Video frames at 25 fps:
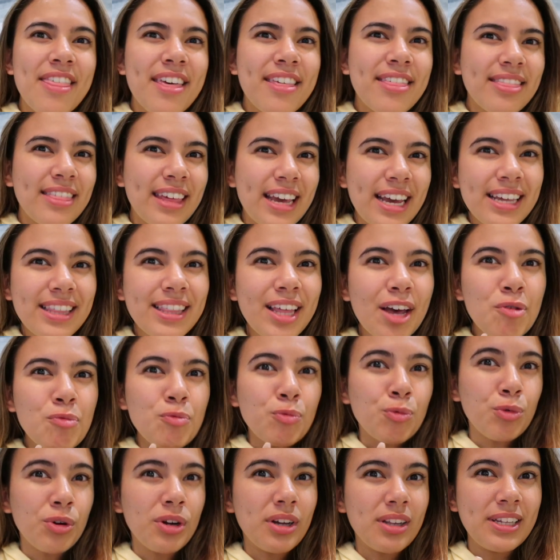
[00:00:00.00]
And the thing that
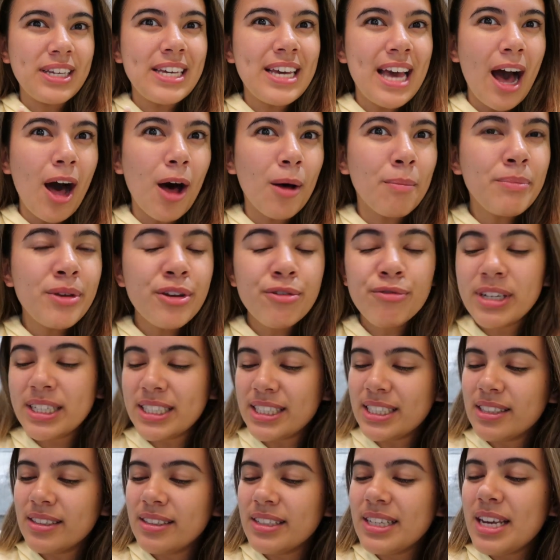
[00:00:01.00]
really helped me
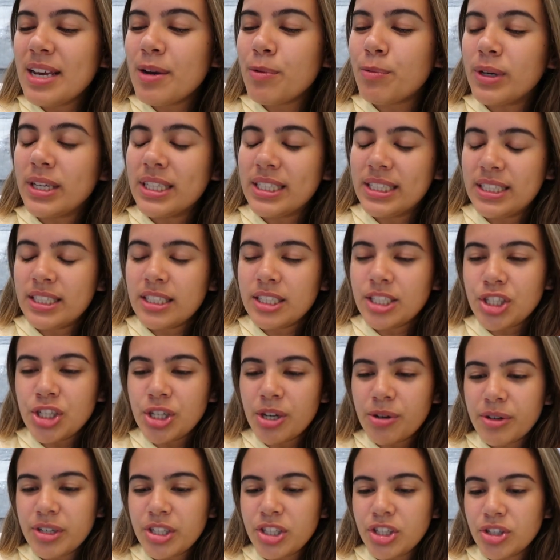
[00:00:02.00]
recently was, you
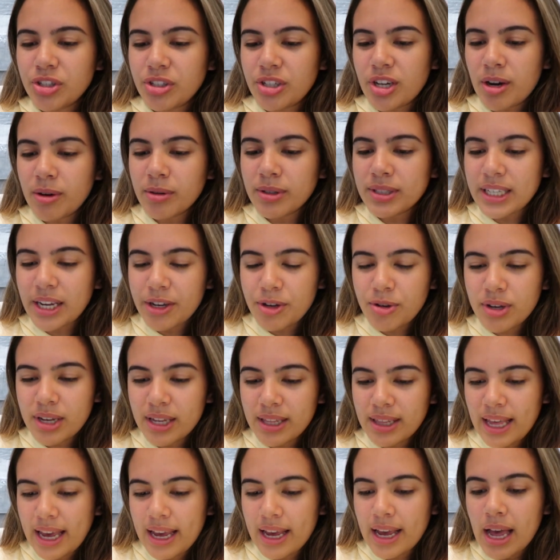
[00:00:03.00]
know on your notes how you
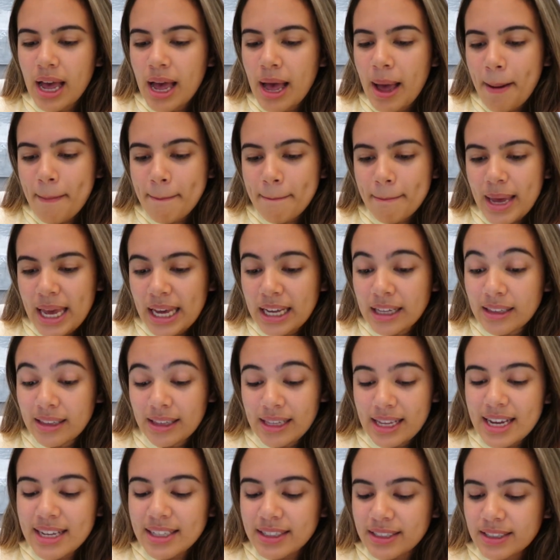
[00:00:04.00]
can like make
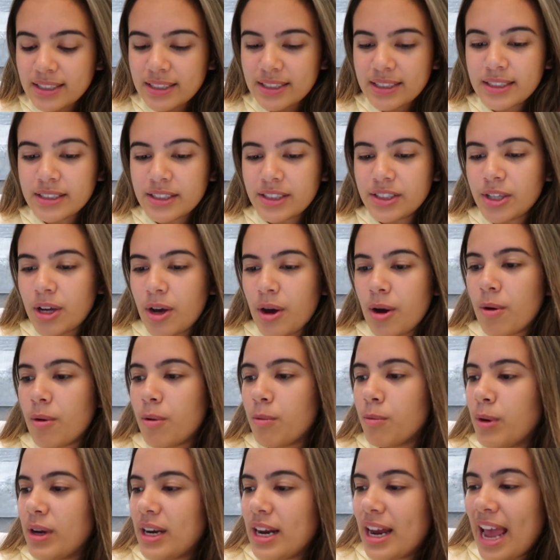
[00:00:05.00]
lists?
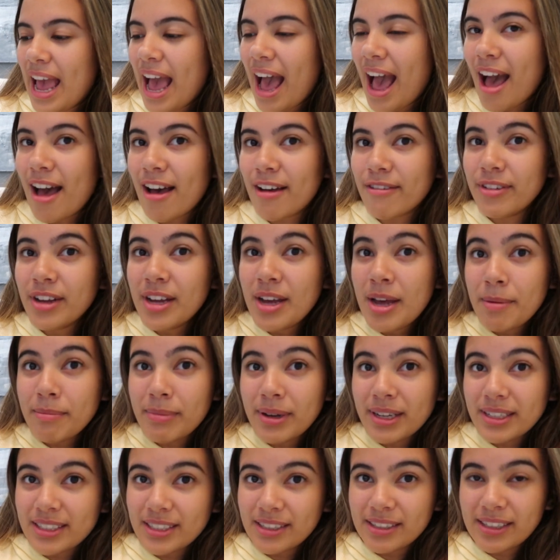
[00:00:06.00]
So what I have
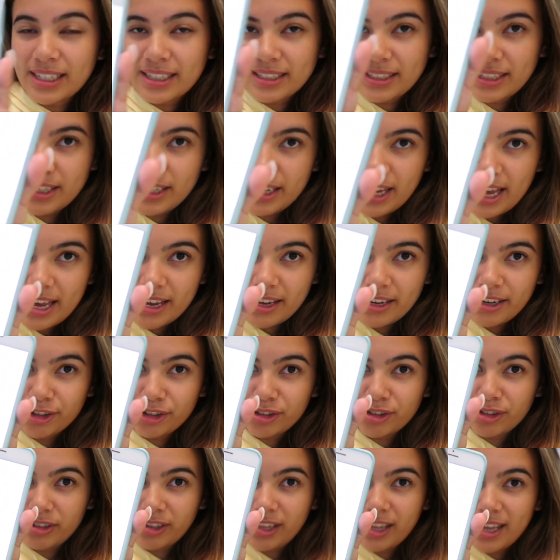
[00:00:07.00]
basically is, okay,
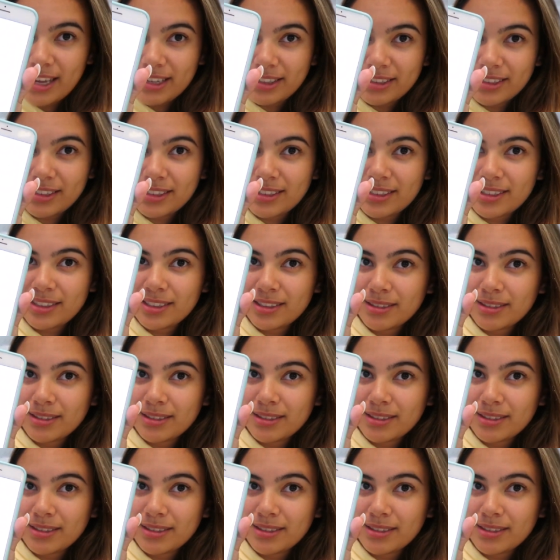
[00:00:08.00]
here's your lists.